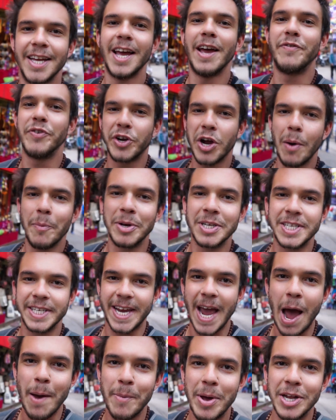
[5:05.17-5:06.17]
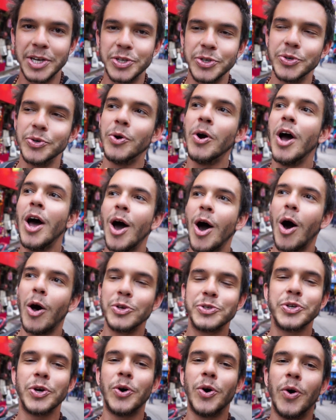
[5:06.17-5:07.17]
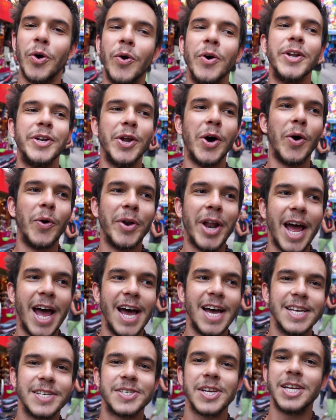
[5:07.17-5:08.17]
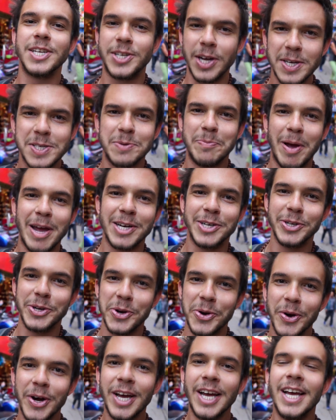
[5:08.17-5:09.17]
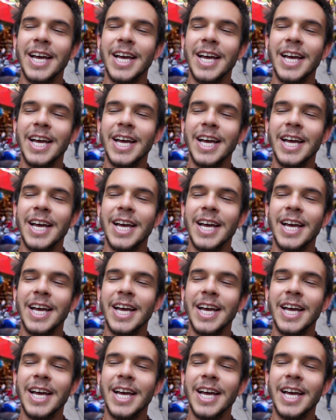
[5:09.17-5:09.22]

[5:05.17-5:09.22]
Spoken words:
If you're coming to Kathmandu, also known as Dustmandu,